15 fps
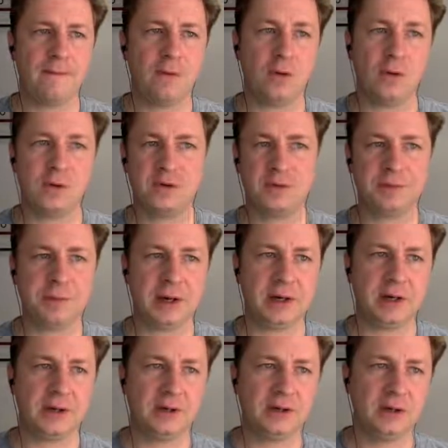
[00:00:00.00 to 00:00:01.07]
or
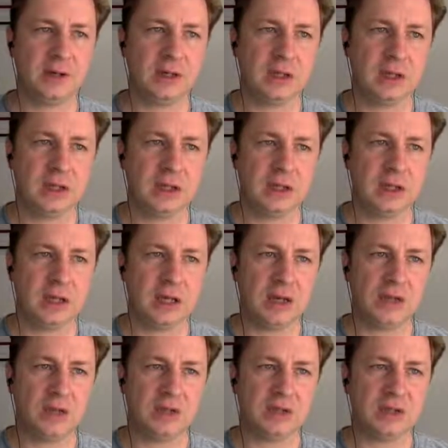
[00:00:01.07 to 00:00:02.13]
Aspire,
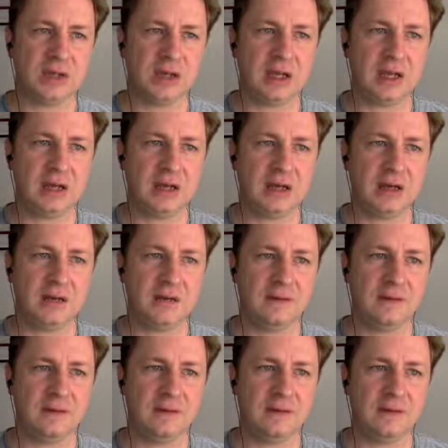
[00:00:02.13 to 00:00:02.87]
and we say Edit,